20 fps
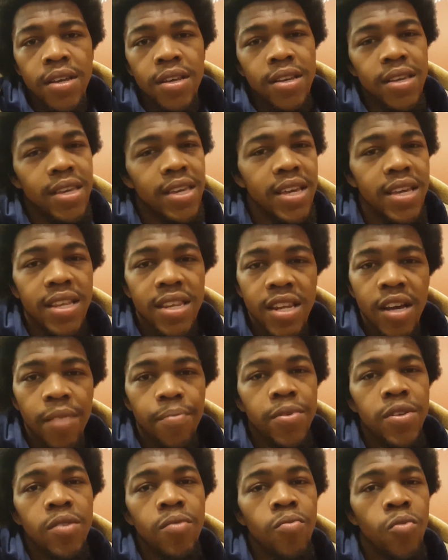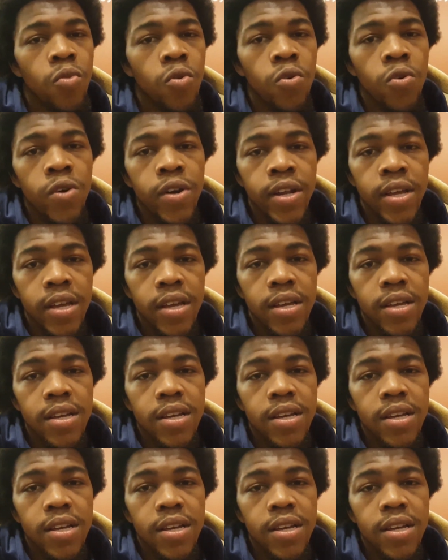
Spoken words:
Right. Getting up in the morning,